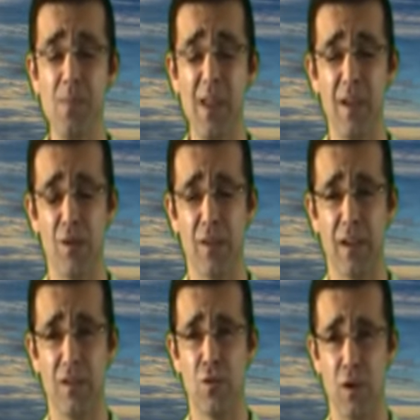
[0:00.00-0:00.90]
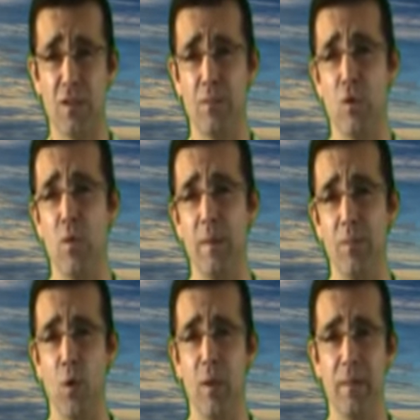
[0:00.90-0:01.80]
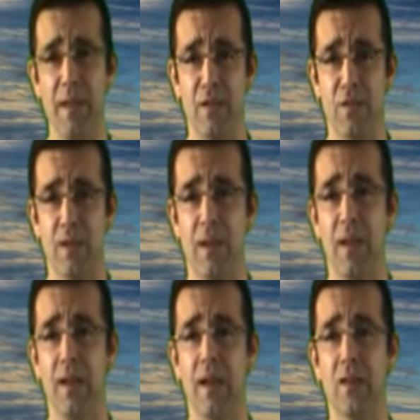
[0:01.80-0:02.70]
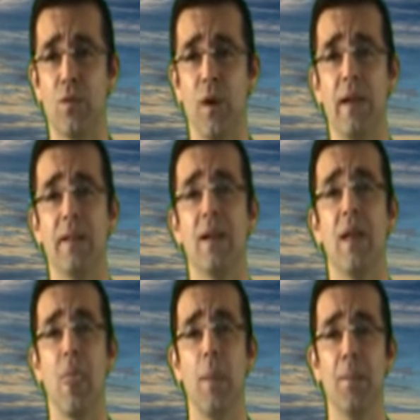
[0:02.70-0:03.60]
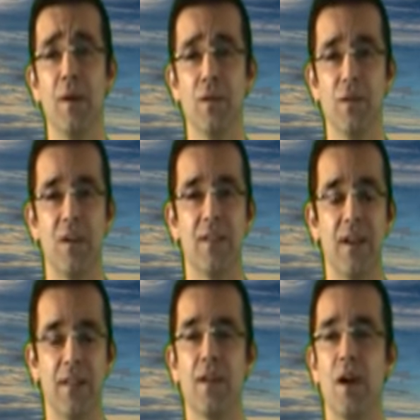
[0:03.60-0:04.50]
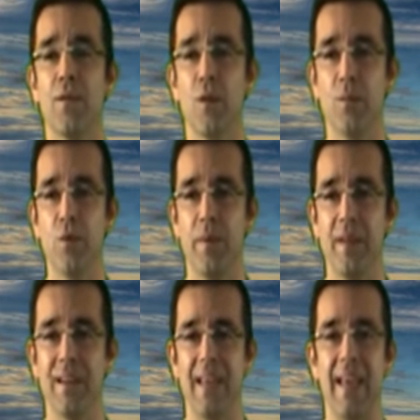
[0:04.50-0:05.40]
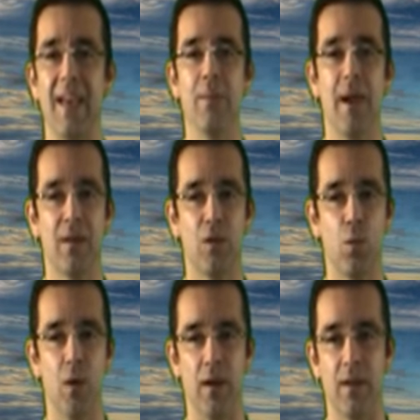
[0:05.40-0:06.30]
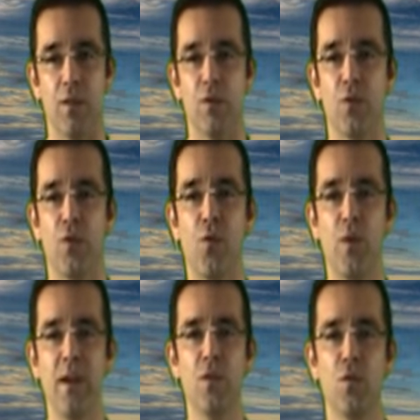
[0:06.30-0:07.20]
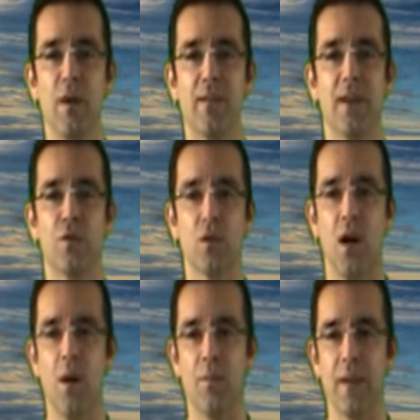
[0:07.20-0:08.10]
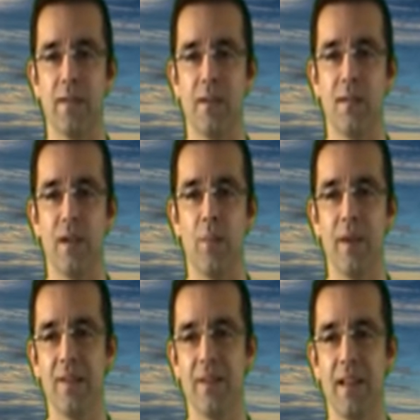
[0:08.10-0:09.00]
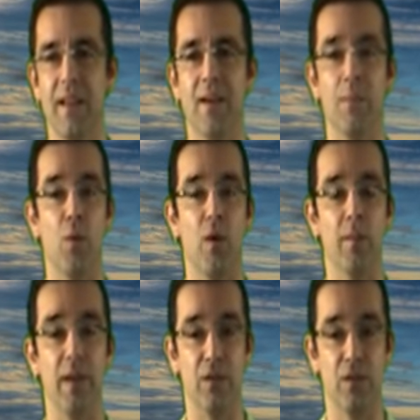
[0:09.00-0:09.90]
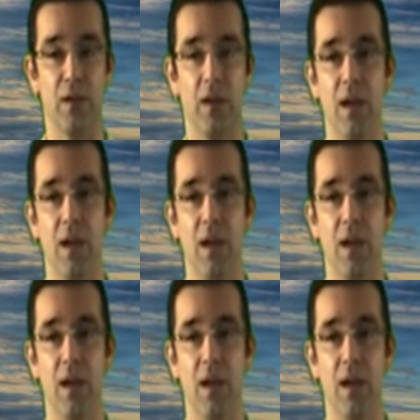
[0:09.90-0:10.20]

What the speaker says: There's a construction boom in Boynton Beach. That's right. Builders are dusting off their blueprints and getting back to work. There's 3 new residential complexes that are being slated in Boynton Beach.